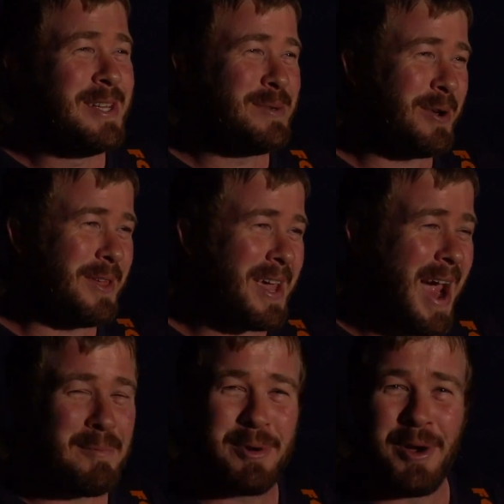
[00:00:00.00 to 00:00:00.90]
we've got the
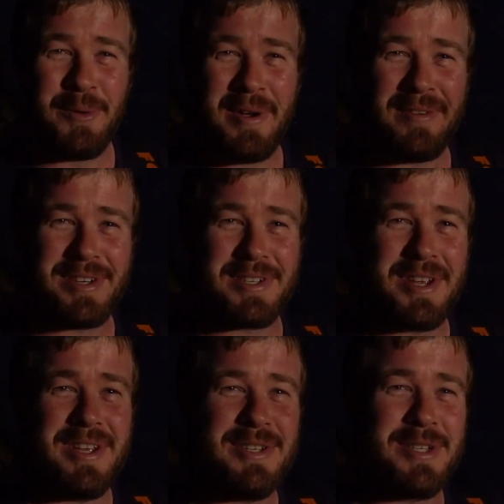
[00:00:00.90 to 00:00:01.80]
camera light with us
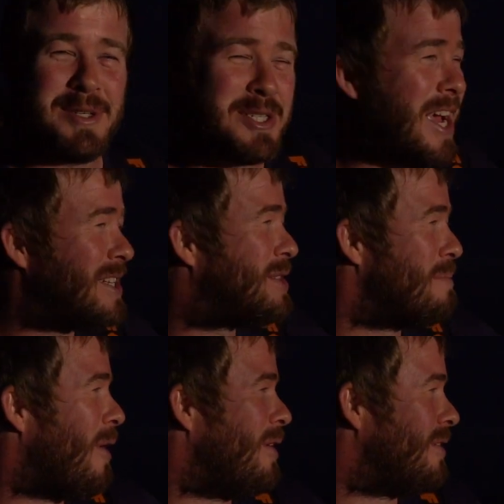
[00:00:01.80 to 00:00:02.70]
just to shed some
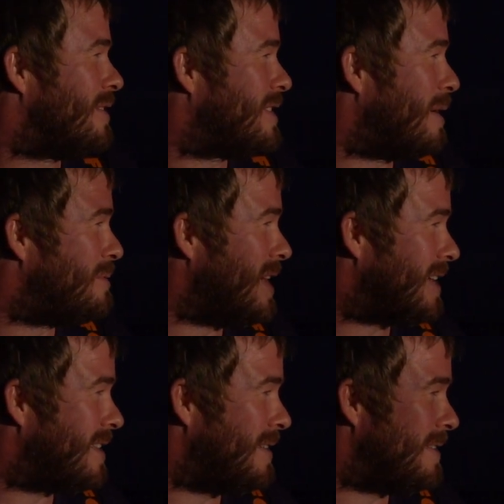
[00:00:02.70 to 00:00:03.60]
light on the
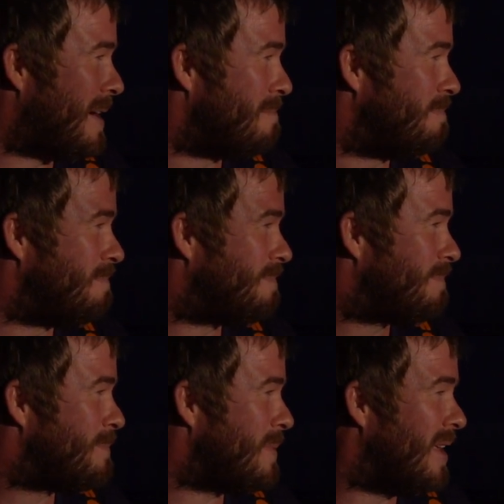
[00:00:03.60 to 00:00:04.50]
subject, and
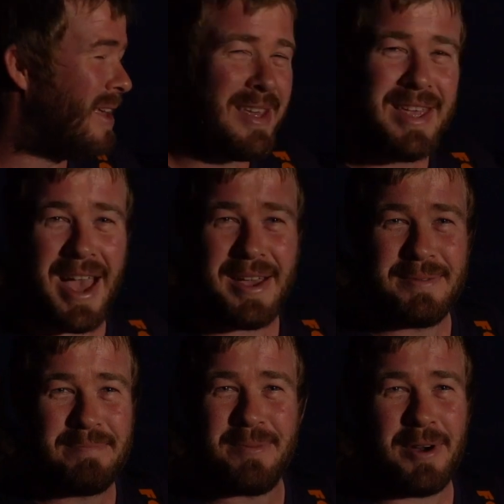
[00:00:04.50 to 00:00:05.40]
yeah,
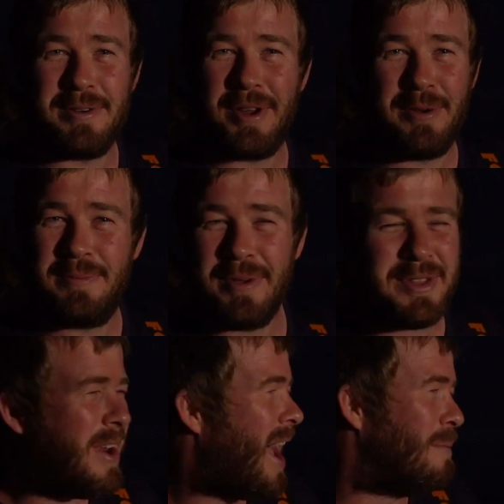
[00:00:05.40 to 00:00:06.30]
I don't know
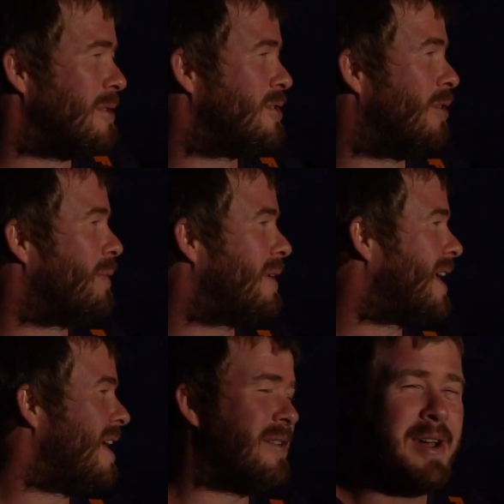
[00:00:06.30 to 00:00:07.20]
how much longer we're going
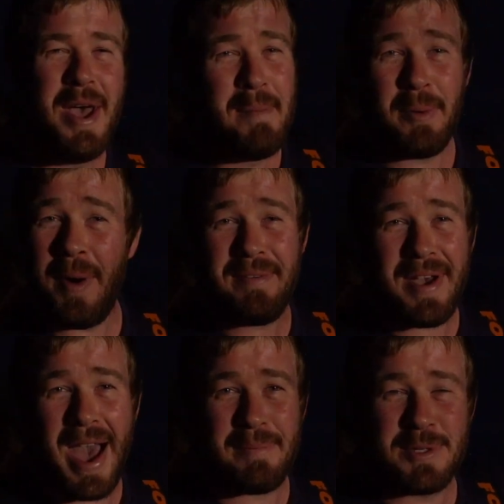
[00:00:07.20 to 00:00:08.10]
to give it. But whatever
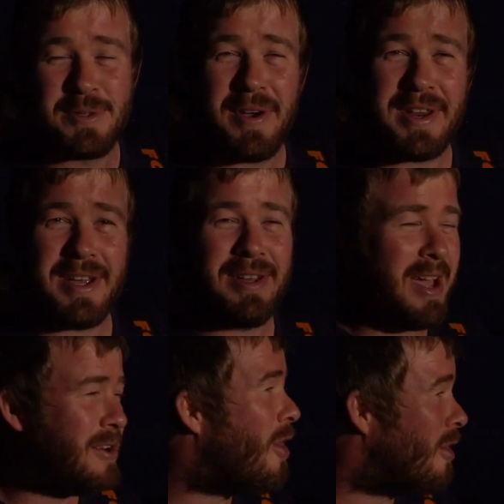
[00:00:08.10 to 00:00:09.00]
happens, we had
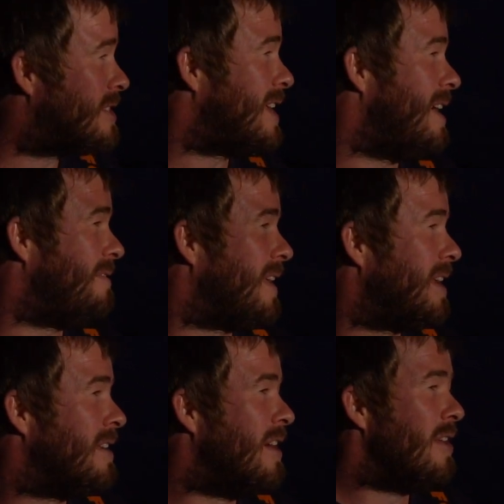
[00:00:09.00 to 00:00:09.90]
a nice
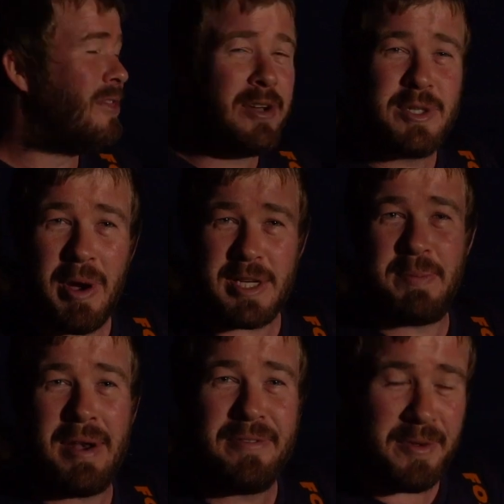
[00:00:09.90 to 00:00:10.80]
evening, nice way to
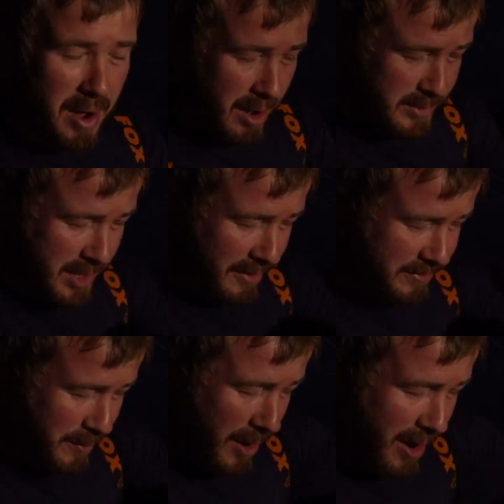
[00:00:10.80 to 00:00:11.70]
spend a few hours
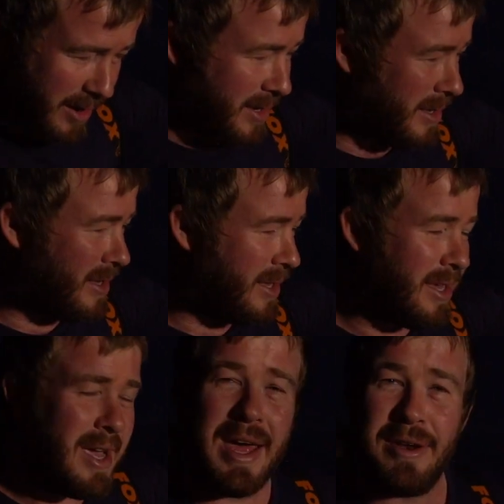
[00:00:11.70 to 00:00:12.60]
after work,
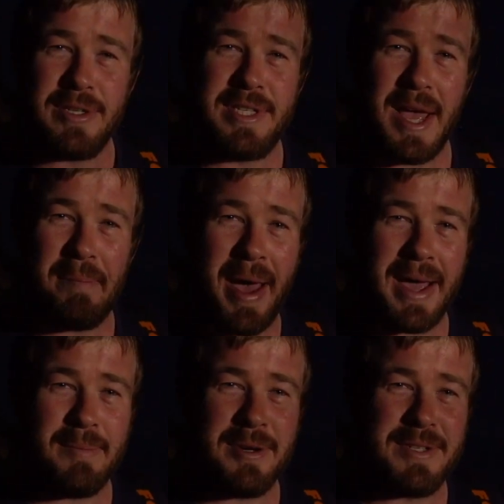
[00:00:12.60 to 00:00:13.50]
and nice to get
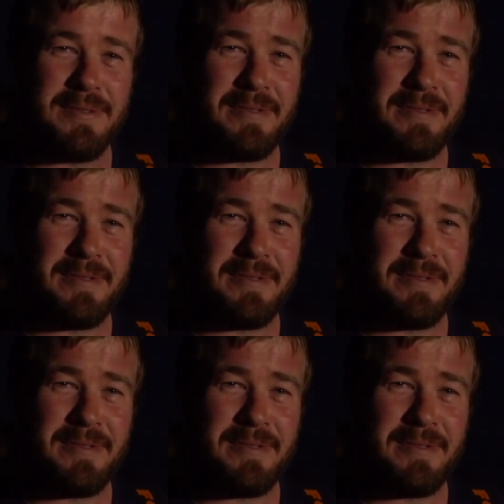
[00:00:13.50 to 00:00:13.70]
back amongst the